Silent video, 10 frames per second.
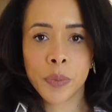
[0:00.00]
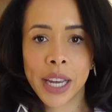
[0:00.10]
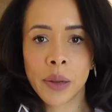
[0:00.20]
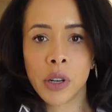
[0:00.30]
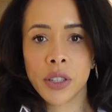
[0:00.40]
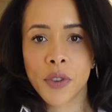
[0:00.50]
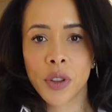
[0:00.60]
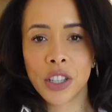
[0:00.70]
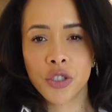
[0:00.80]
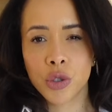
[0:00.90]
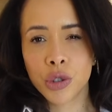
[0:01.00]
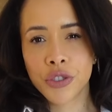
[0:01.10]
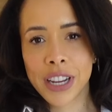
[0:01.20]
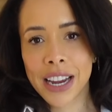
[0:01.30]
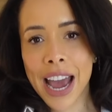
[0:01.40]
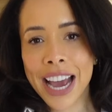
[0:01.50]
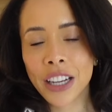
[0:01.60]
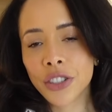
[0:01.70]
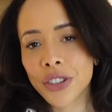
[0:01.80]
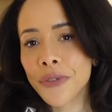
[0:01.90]
be because they've got this
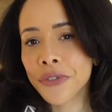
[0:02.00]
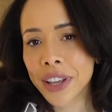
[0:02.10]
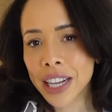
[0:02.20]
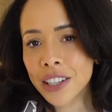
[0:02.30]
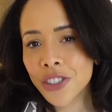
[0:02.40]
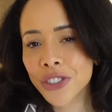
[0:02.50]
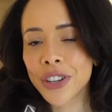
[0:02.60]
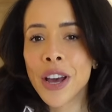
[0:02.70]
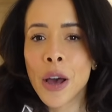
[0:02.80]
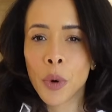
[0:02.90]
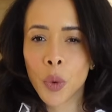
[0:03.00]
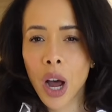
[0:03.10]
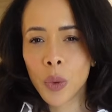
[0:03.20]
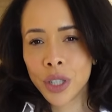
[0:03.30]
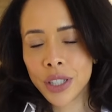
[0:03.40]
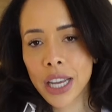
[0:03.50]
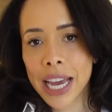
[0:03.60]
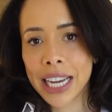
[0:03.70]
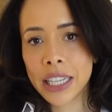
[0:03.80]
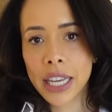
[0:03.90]
drawstring-esque finish. But what I would
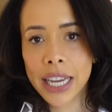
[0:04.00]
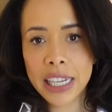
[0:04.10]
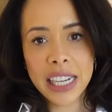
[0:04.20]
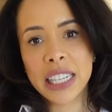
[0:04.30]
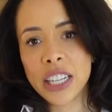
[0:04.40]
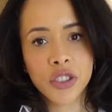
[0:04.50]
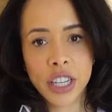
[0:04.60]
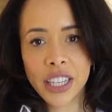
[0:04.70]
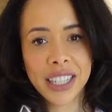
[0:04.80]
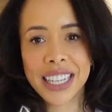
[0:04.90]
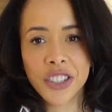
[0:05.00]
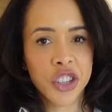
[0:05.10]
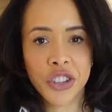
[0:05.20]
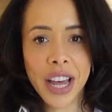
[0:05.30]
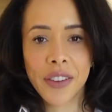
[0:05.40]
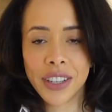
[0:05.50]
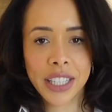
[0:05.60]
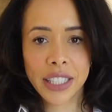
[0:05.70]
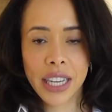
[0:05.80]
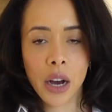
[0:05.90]
say is it's just there for
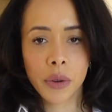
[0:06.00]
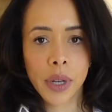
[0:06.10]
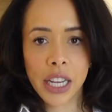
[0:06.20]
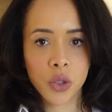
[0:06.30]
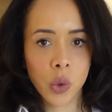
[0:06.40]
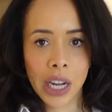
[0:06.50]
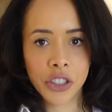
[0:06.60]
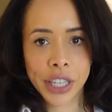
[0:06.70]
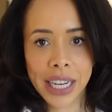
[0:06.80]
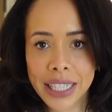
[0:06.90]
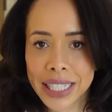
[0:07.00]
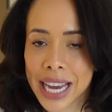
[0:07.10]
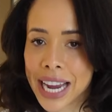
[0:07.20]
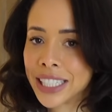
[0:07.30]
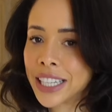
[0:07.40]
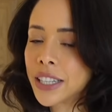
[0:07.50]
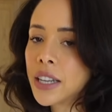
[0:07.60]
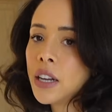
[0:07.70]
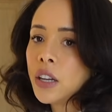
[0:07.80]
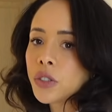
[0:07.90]
detail. It's not actually elasticated.
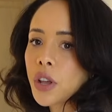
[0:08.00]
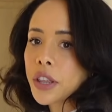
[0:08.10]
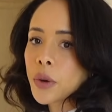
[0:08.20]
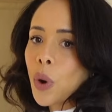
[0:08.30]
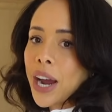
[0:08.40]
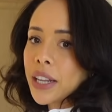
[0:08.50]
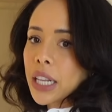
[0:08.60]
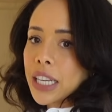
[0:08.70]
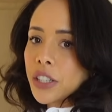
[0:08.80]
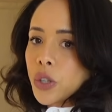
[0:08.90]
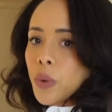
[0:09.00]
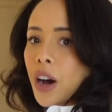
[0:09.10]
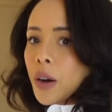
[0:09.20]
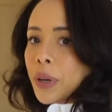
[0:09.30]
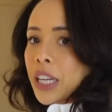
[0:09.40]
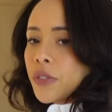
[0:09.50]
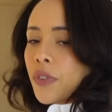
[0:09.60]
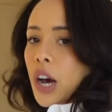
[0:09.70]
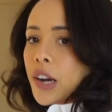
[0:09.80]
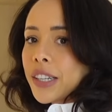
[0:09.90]
So the way that these do up is
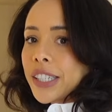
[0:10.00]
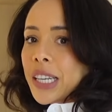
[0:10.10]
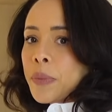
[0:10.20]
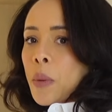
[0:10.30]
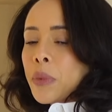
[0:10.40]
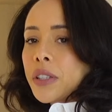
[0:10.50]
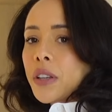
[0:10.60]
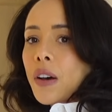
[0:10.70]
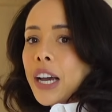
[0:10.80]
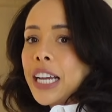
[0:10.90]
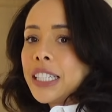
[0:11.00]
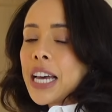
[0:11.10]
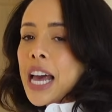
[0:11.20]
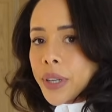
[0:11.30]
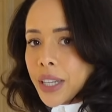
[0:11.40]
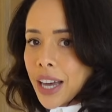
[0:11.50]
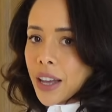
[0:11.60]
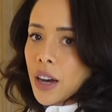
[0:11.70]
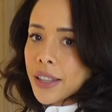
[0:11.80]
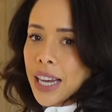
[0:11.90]
via a zip up the side. But
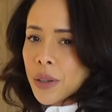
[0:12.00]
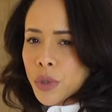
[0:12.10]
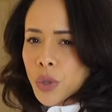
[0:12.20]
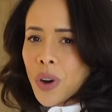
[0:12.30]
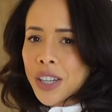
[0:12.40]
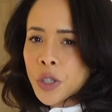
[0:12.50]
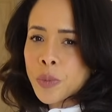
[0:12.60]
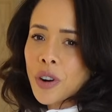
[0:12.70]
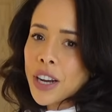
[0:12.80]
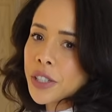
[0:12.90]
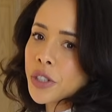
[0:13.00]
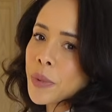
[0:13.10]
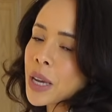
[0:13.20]
yeah, that was quite surprising to